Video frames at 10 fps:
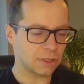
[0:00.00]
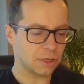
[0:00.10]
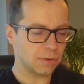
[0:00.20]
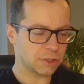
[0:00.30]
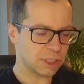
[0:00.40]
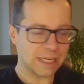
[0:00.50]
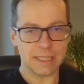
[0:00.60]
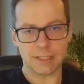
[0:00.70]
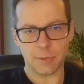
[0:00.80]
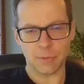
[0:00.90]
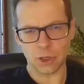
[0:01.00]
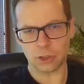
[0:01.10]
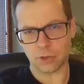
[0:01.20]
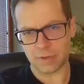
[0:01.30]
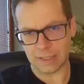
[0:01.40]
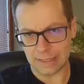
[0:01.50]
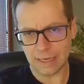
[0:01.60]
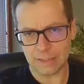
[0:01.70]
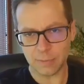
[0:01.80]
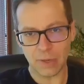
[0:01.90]
So she gets some sort of the
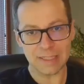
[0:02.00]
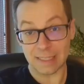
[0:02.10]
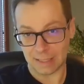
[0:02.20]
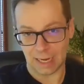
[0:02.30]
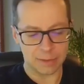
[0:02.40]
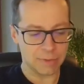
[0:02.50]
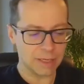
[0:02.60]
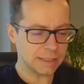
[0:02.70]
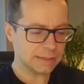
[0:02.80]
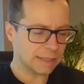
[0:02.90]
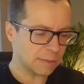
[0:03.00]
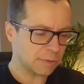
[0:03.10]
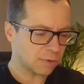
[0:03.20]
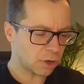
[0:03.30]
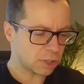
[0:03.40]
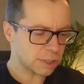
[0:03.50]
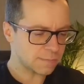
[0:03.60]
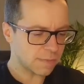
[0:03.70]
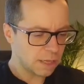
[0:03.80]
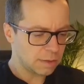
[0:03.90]
date plus the time. And time, of
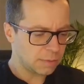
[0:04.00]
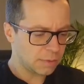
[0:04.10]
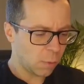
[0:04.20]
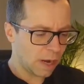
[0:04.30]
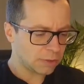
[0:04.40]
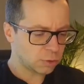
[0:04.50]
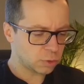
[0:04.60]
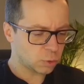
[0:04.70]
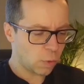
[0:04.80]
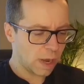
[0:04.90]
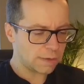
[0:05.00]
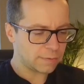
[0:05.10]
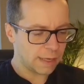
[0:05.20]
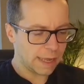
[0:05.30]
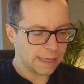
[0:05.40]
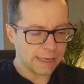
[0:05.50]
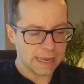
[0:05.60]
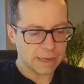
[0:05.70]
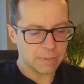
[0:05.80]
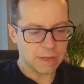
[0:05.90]
course, uh, 1 to 12
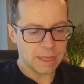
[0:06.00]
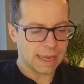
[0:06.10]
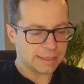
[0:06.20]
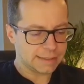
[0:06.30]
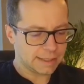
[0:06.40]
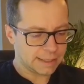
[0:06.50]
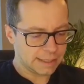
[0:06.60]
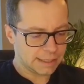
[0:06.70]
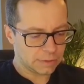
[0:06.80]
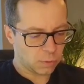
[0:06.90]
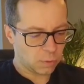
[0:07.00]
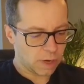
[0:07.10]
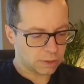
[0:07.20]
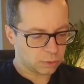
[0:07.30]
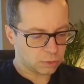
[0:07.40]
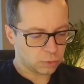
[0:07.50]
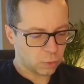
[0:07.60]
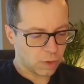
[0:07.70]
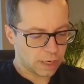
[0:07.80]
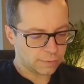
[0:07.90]
a.m., either in 1 to
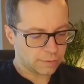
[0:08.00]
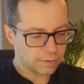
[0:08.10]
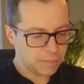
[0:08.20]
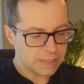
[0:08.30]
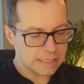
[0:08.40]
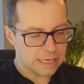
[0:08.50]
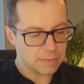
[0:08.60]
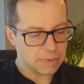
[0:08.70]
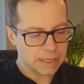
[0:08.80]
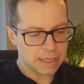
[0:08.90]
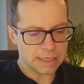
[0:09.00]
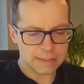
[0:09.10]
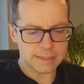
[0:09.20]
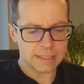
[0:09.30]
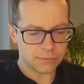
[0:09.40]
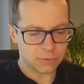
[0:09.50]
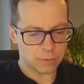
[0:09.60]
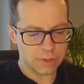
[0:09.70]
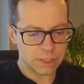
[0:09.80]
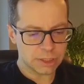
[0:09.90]
12 p.m. And the same
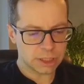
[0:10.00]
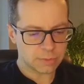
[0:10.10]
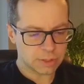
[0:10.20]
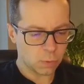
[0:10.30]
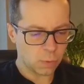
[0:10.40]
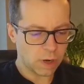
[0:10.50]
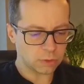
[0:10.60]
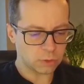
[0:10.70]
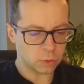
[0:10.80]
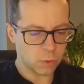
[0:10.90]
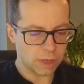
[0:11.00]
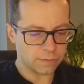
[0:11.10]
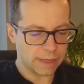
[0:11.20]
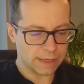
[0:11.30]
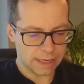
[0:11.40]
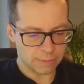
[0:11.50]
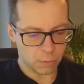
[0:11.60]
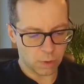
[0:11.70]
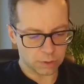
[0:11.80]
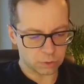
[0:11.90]
from Egypt, 1 to 12 a.m.,
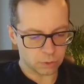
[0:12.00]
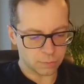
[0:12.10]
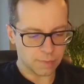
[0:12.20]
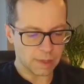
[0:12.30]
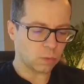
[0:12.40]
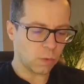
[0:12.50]
1 to